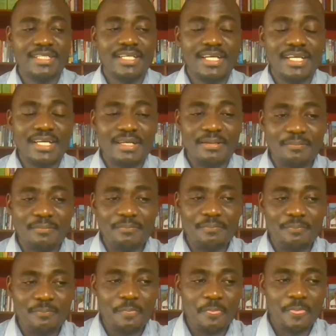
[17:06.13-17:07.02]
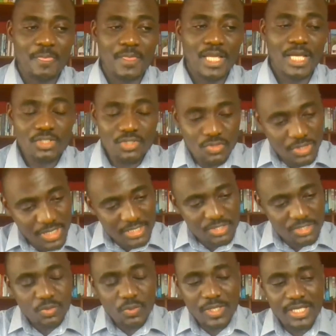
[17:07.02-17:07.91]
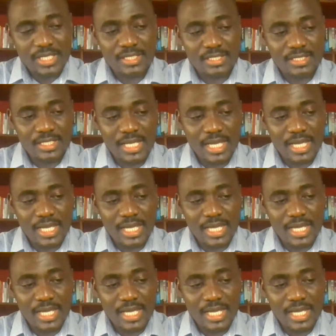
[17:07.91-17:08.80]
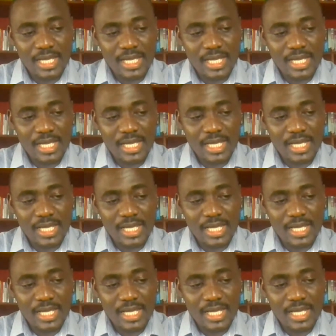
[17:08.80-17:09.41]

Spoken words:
And so that's when I knew,